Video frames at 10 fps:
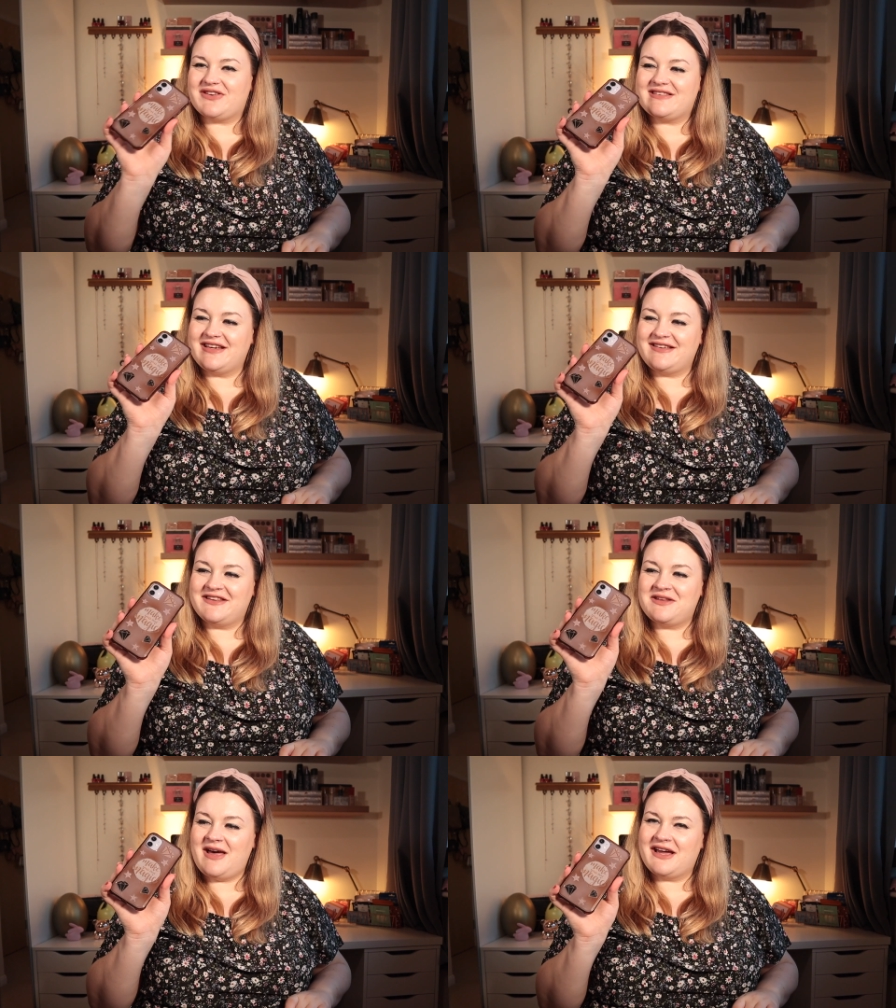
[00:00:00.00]
got stickers
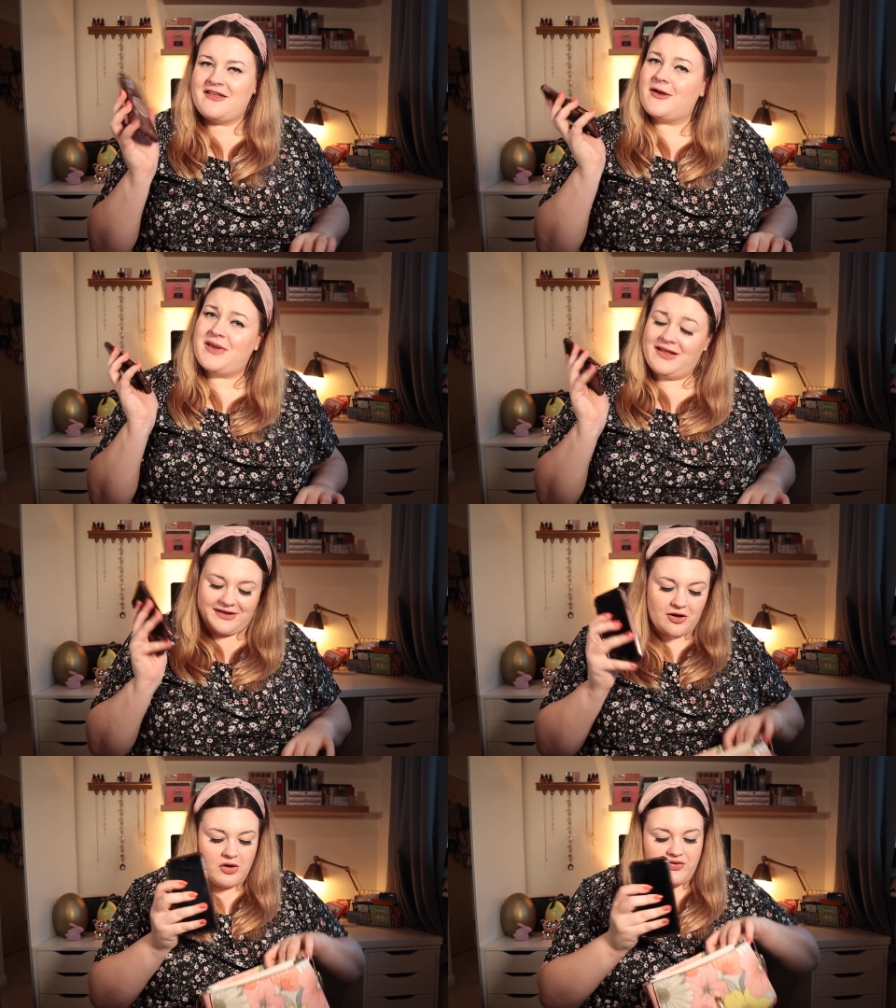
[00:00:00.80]
on the back that are
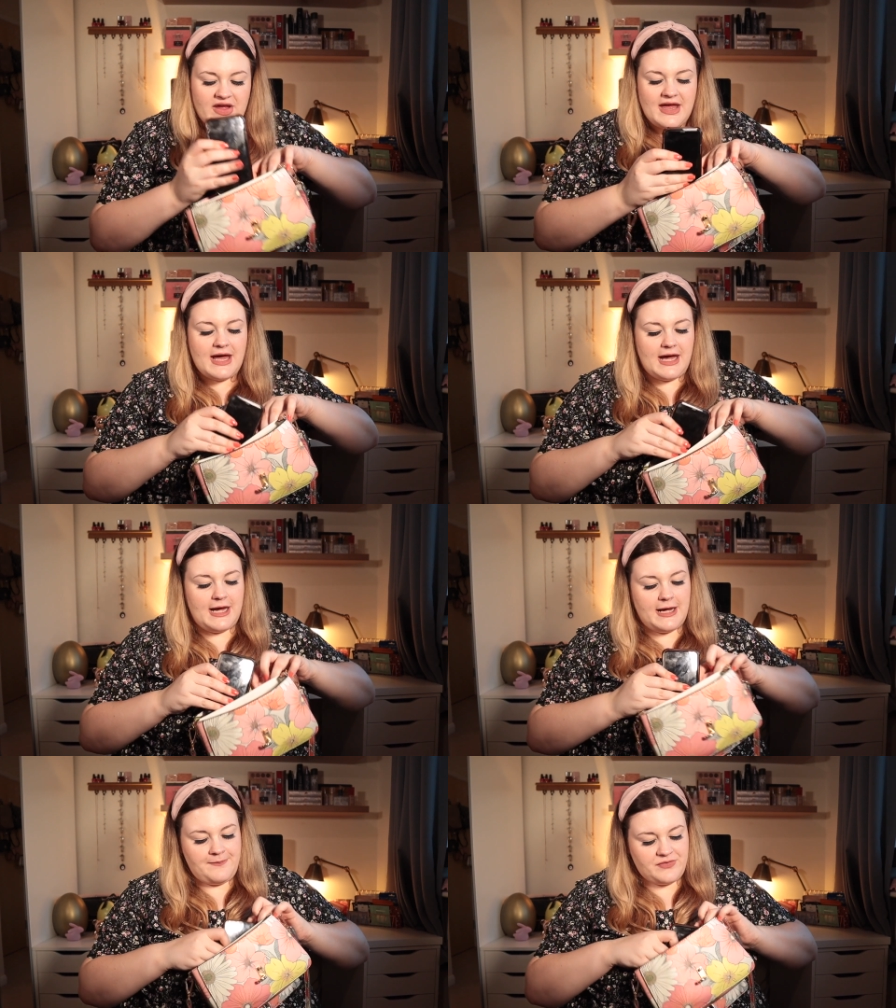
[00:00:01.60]
peeling off
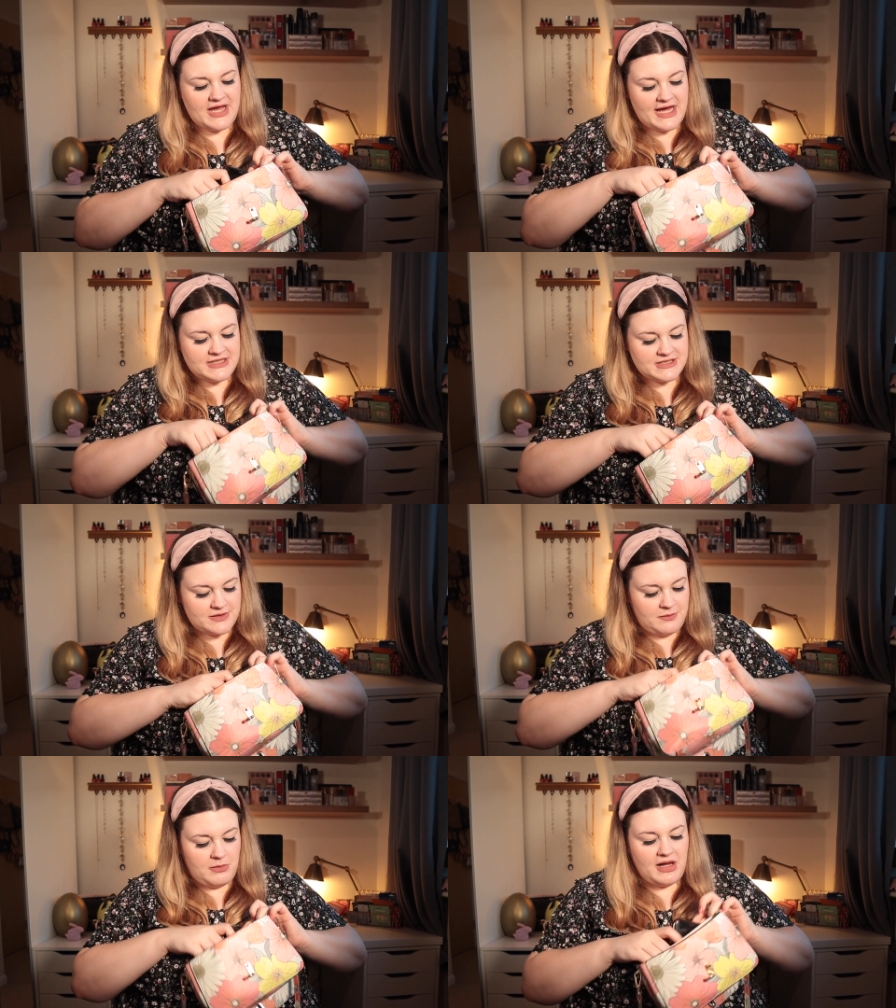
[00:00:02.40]
um,
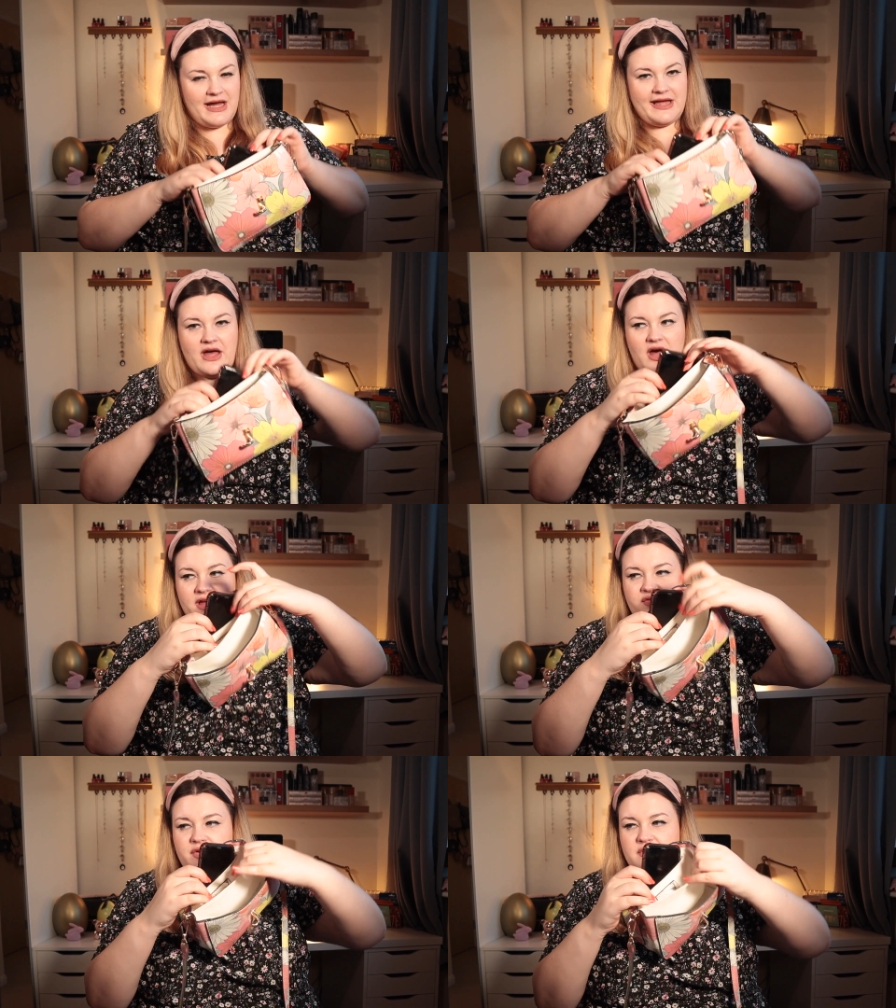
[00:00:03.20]
and my
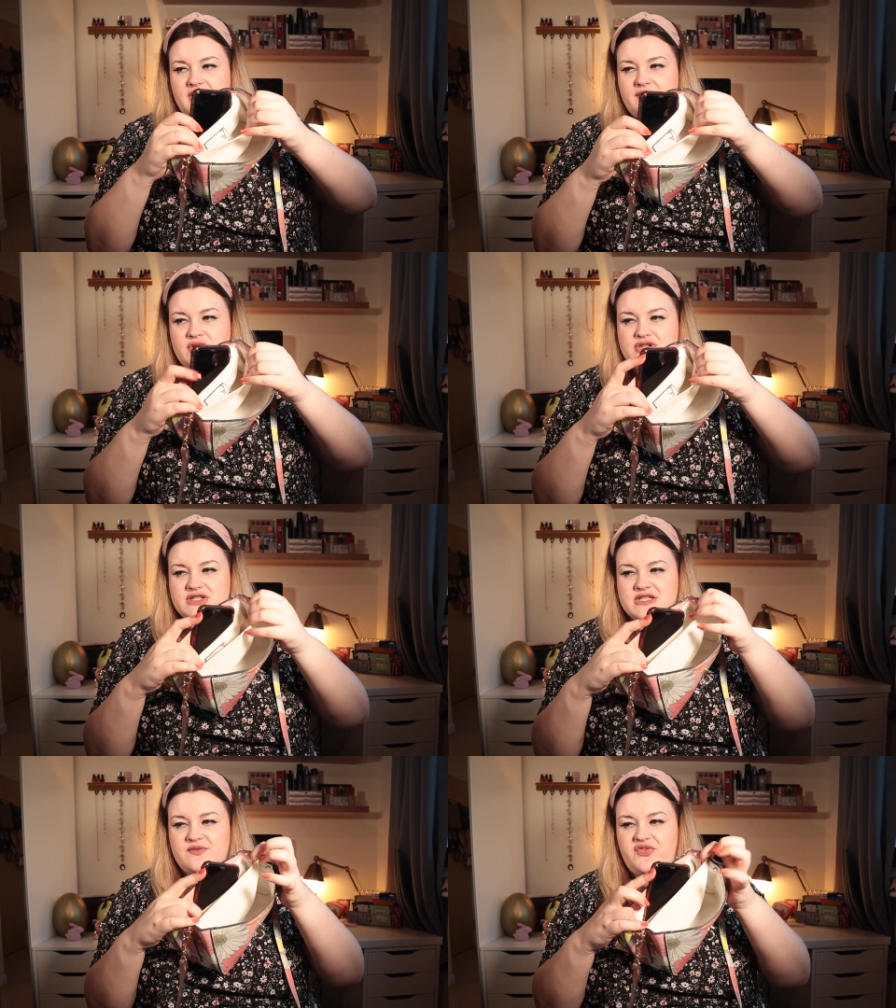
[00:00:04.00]
iPhone 11
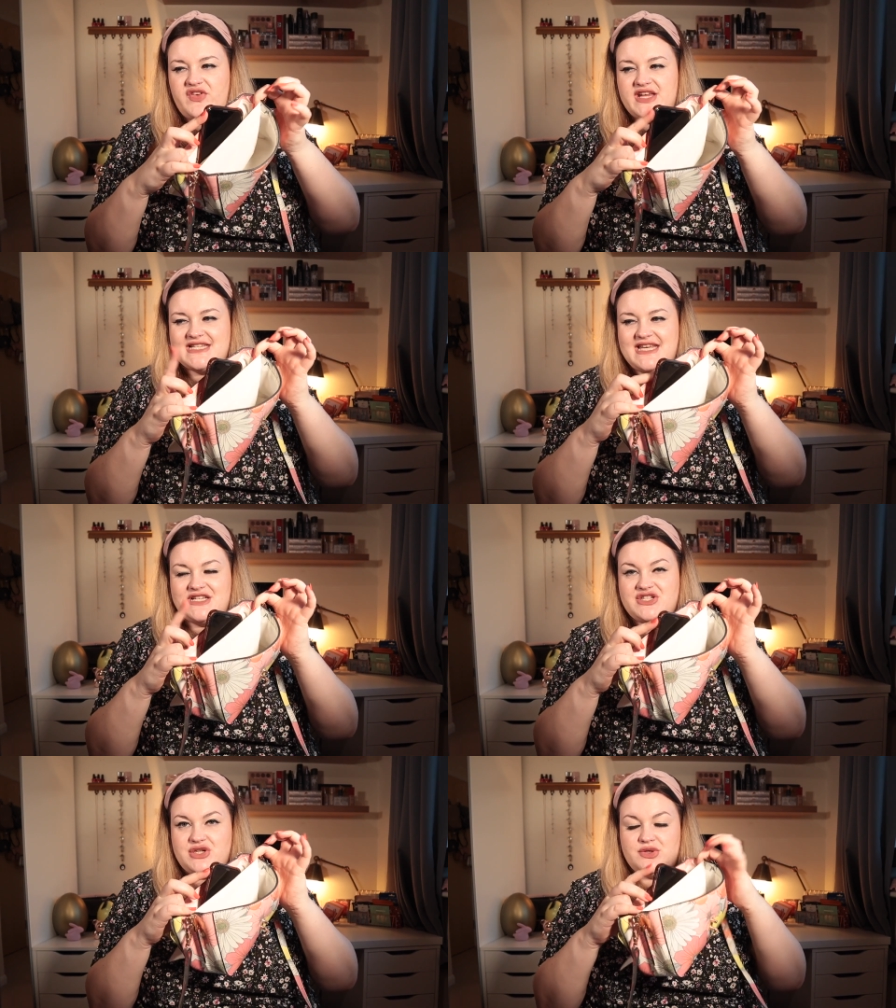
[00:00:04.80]
doesn't fit
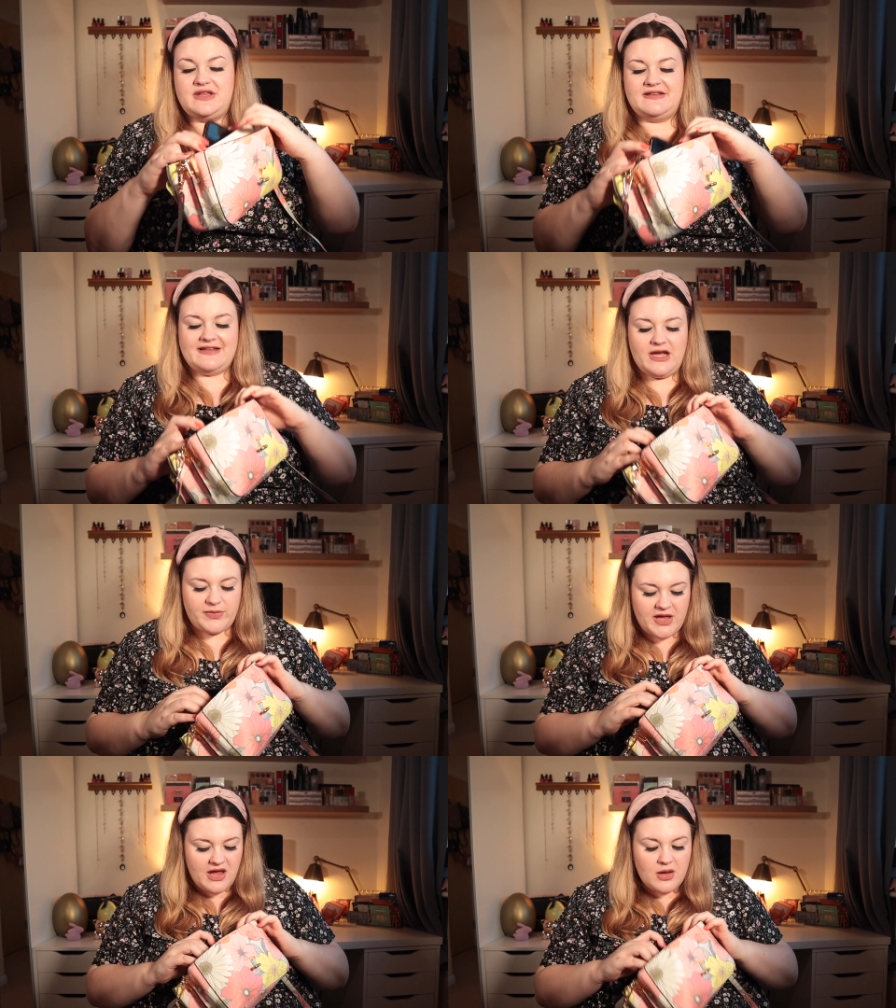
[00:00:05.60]
into the
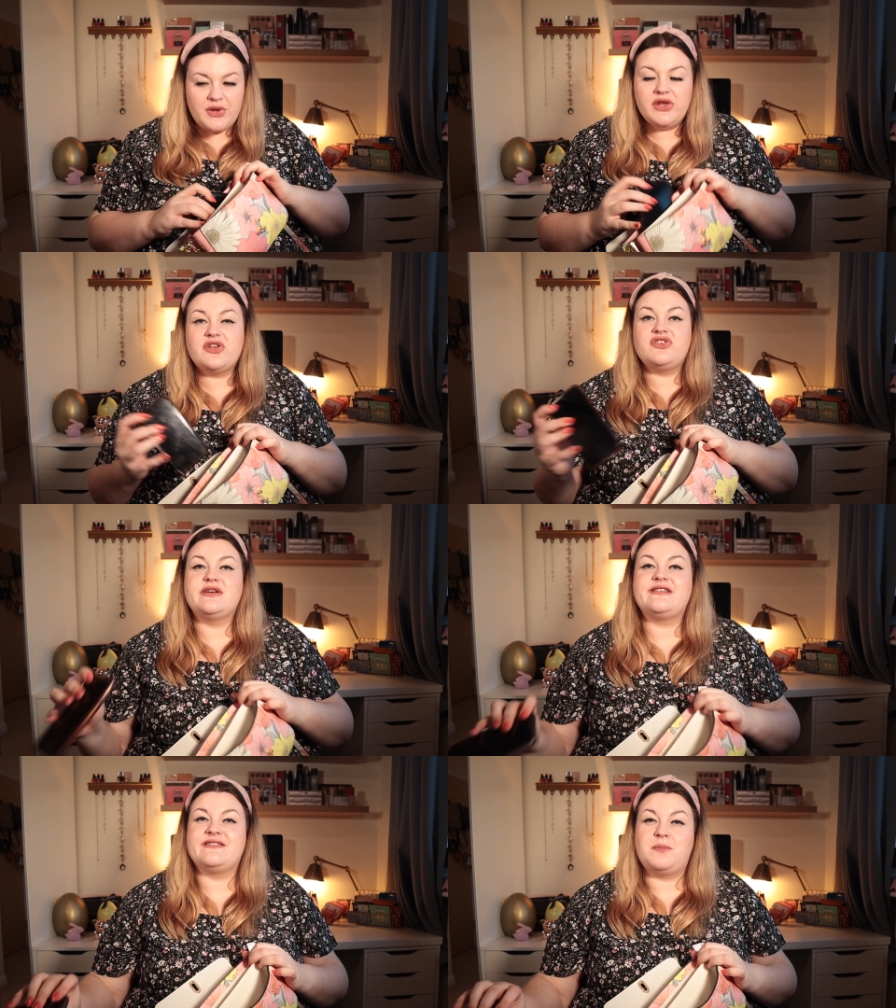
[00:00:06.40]
zip but you could
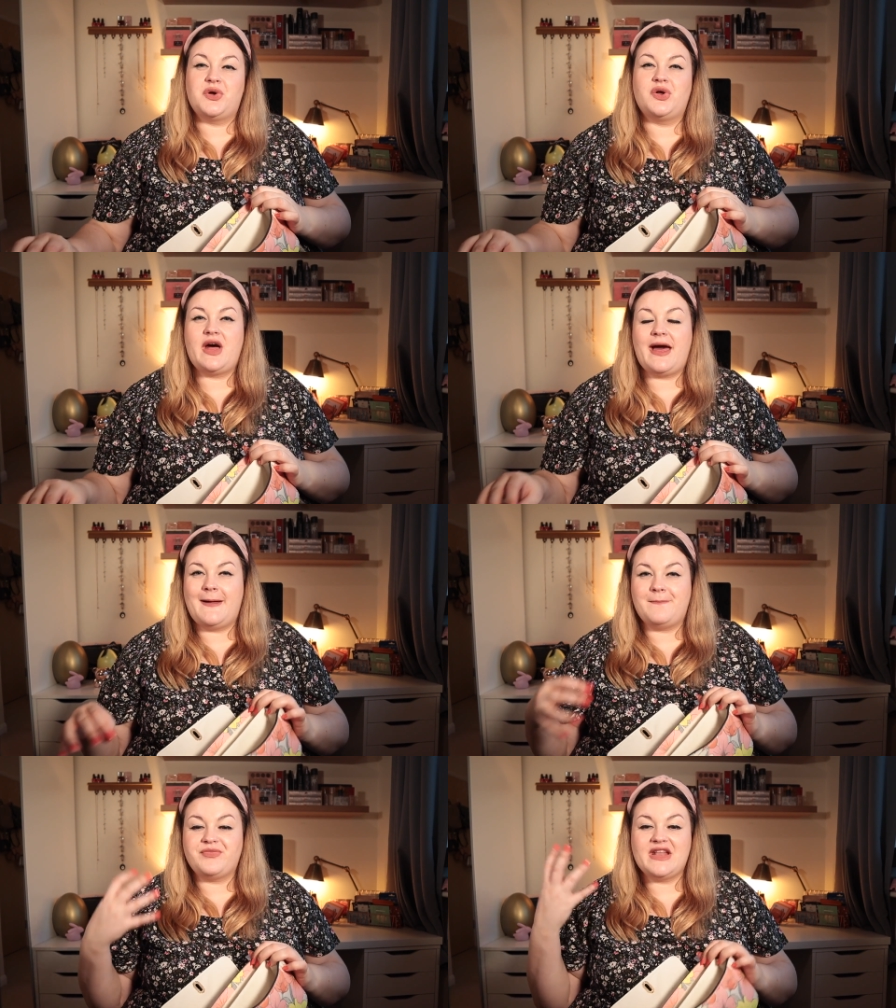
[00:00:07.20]
use it to put
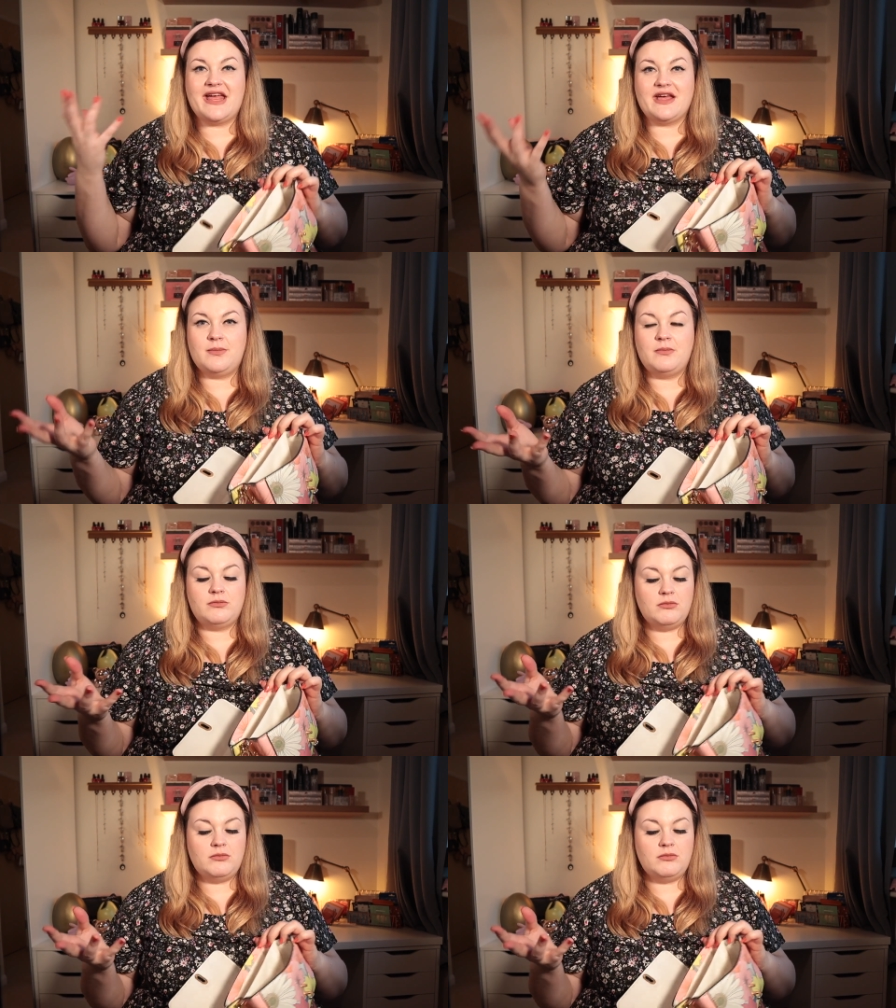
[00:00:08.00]
um, like